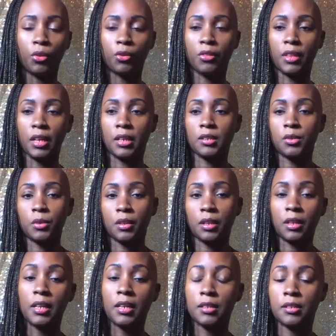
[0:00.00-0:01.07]
things with the
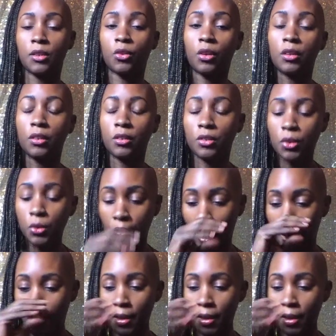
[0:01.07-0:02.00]
kids in order to do that.